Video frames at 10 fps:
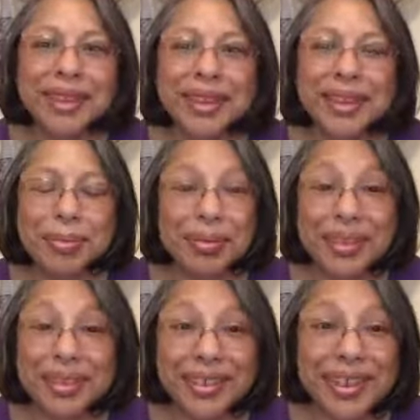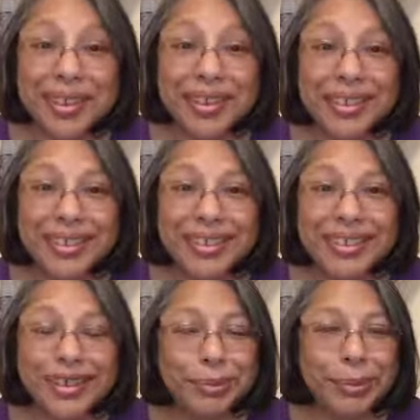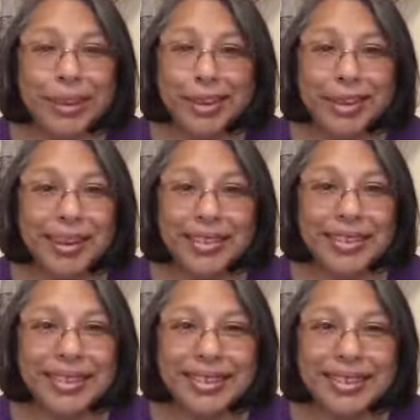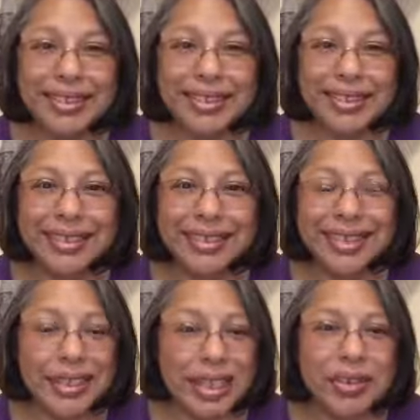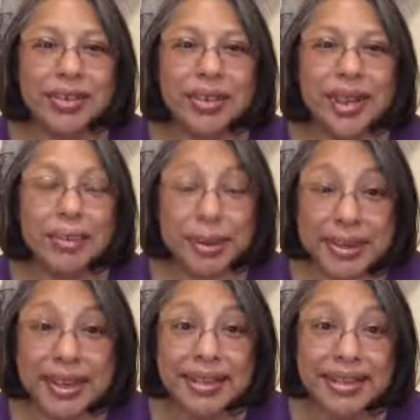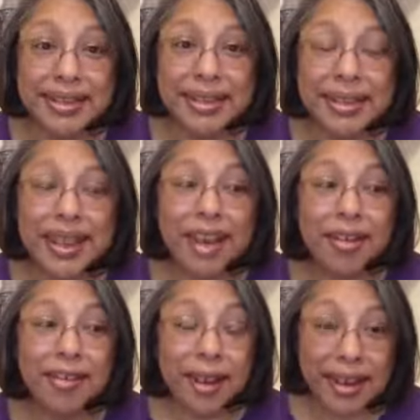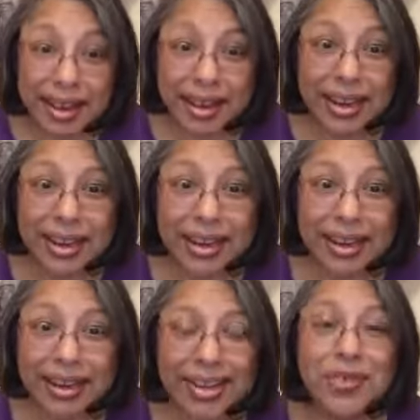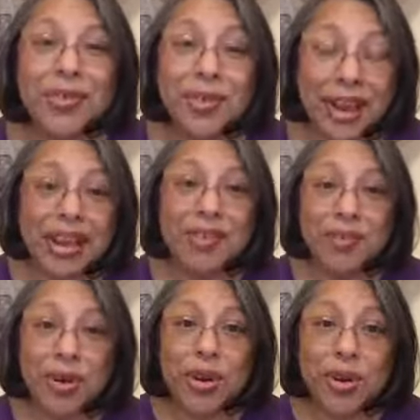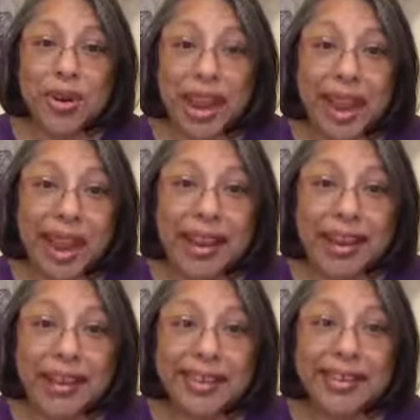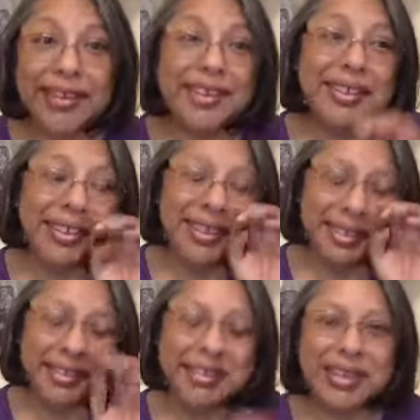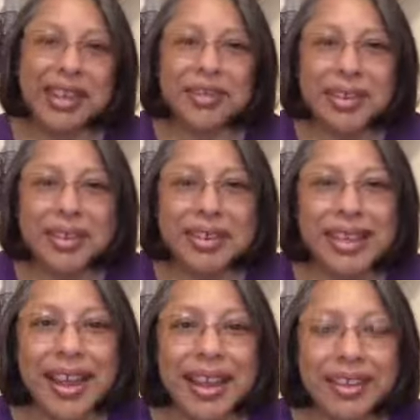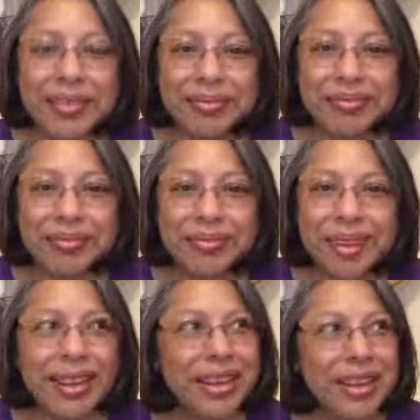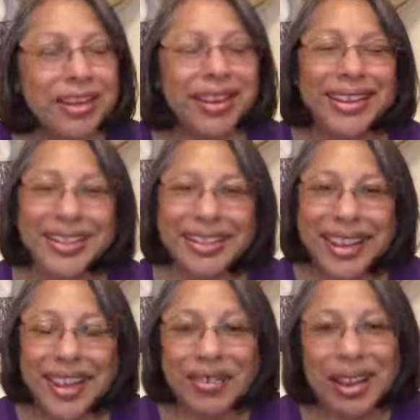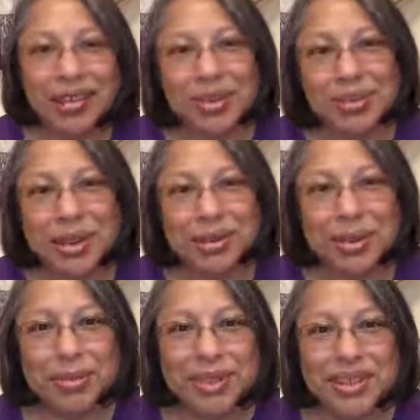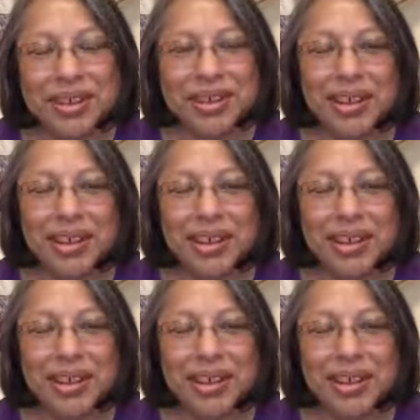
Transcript: Completely here, completely grounded, centered, and protected. Ready for your day. Ready for your day. I can. I have so many drums in here.